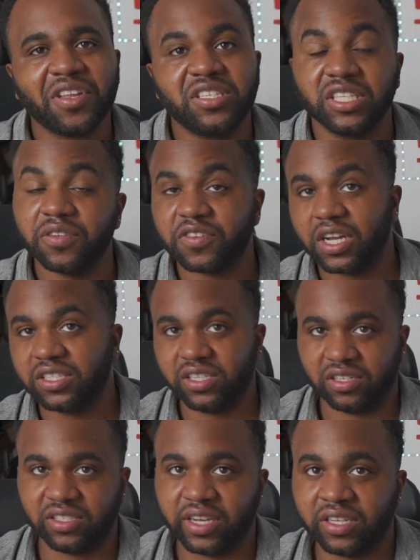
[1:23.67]
To give
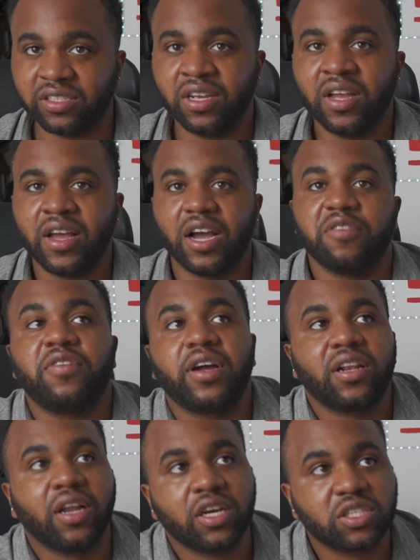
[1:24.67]
context, guys, I've
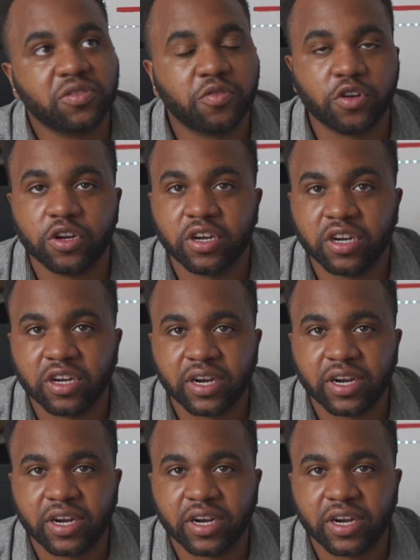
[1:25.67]
had locks for,